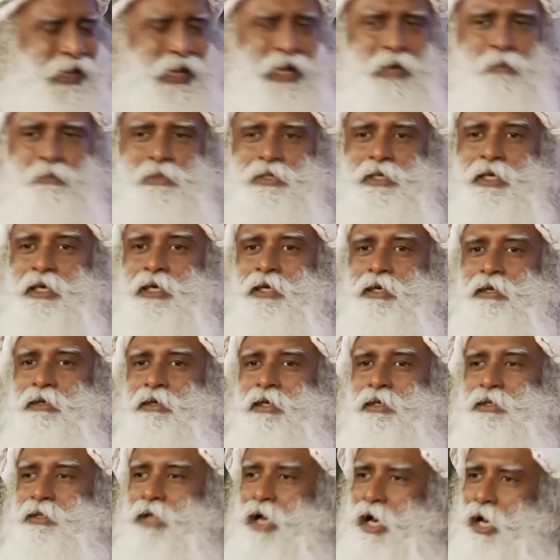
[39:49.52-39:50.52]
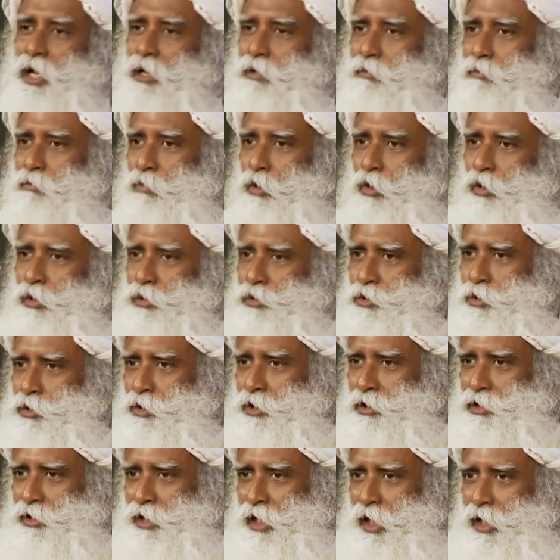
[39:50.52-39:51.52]
I'm saying the time also
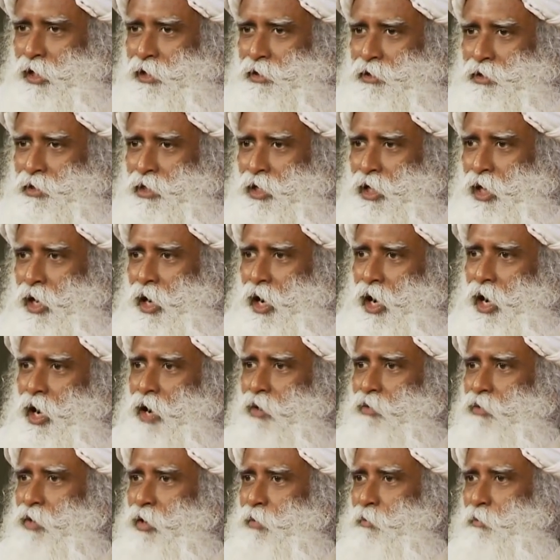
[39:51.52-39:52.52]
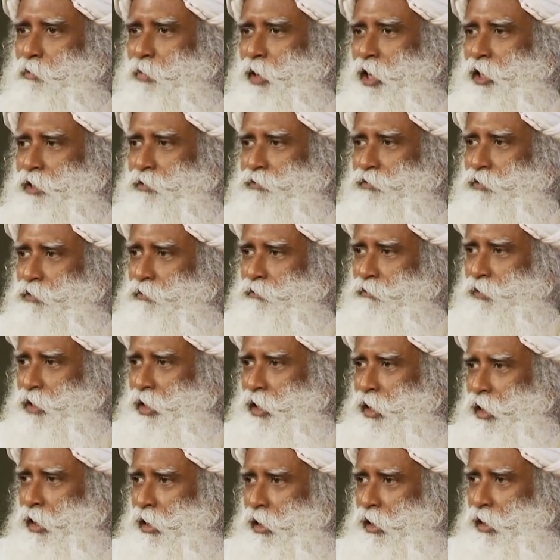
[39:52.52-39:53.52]
decides how impactful
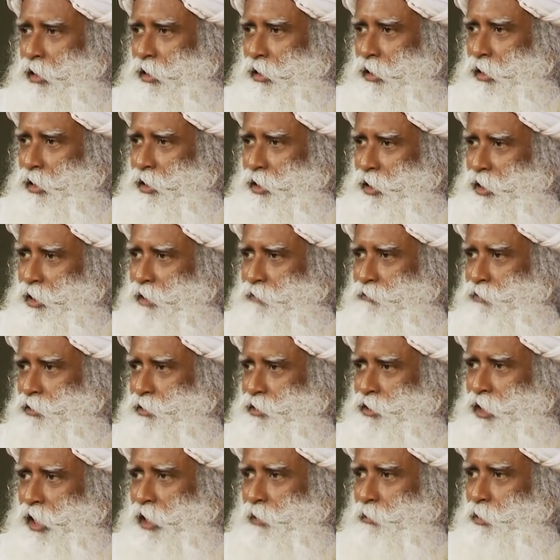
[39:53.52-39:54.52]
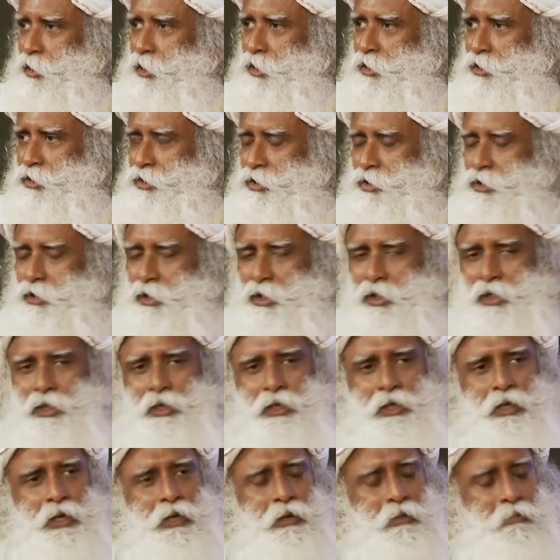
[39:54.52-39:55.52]
we are at a given time in history.
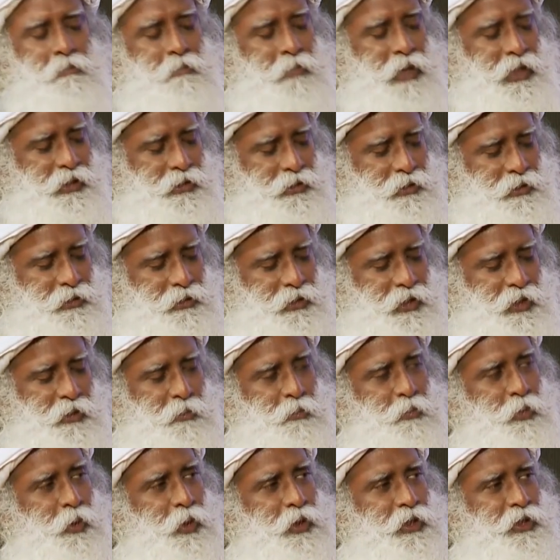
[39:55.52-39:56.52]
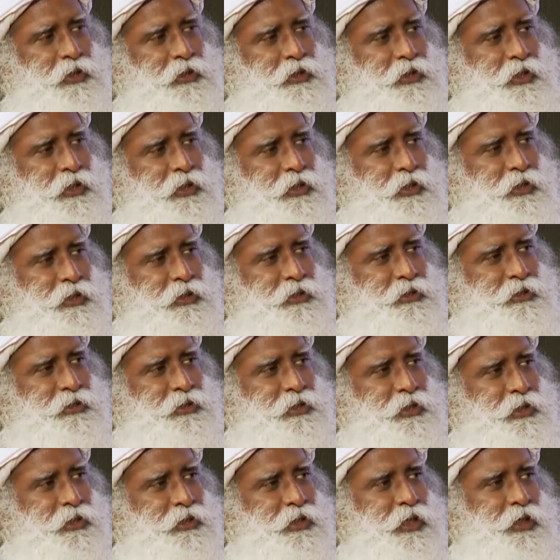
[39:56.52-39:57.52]
But the important thing
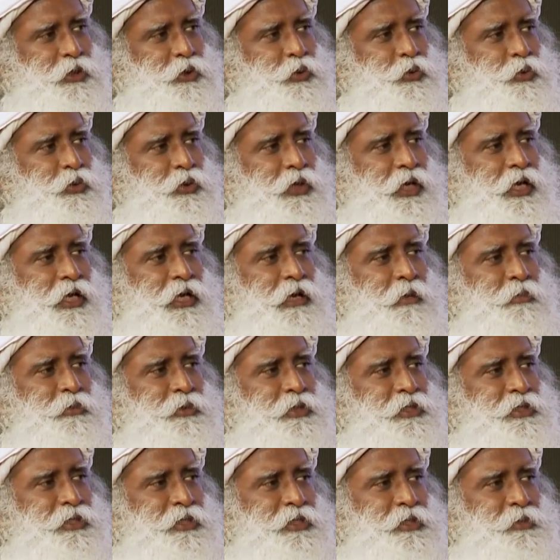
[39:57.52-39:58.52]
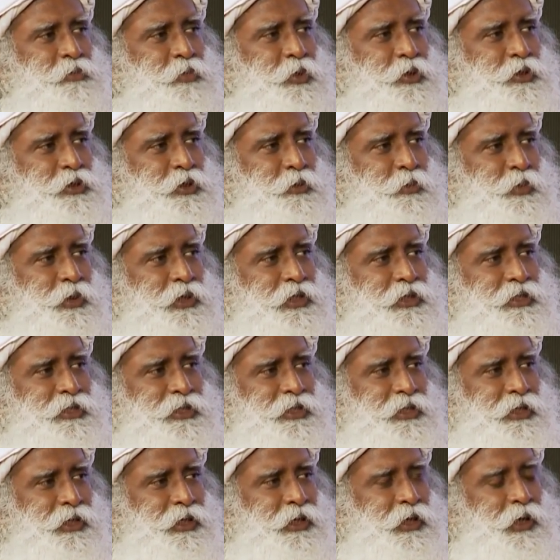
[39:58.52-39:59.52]
is that you take up this
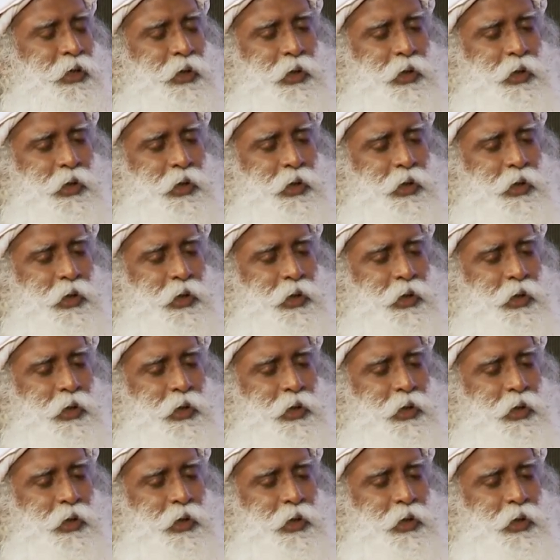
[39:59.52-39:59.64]
responsibility.